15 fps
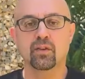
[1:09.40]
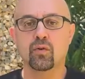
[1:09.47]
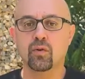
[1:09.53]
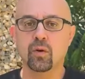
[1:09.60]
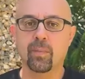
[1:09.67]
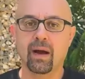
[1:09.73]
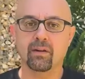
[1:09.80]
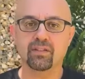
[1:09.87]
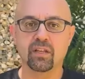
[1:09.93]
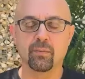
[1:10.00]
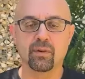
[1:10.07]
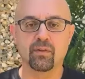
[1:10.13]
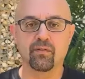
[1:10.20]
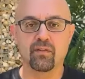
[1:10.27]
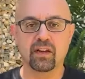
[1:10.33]
talk about
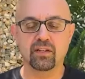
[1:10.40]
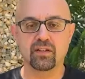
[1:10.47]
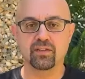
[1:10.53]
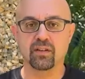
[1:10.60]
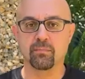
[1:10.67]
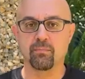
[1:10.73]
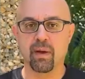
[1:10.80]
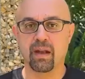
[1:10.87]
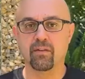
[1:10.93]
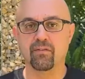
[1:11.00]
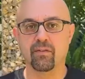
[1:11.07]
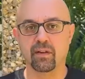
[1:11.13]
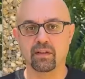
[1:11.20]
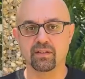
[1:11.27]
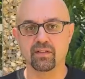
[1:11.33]
some of the features and
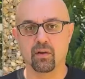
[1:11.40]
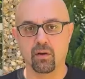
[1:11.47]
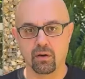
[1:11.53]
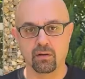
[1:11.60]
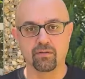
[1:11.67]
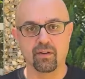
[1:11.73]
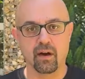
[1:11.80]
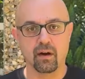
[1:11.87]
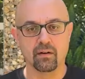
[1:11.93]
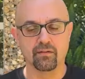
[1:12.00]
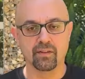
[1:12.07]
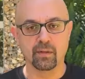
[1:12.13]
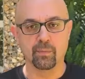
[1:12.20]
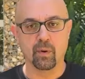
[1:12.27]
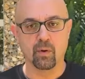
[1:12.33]
benefits of
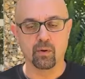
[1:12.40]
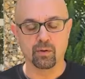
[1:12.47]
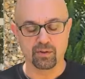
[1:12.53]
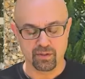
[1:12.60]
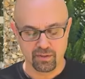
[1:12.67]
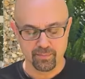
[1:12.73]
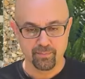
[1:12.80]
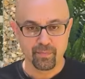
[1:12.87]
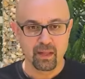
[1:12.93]
RVpaws.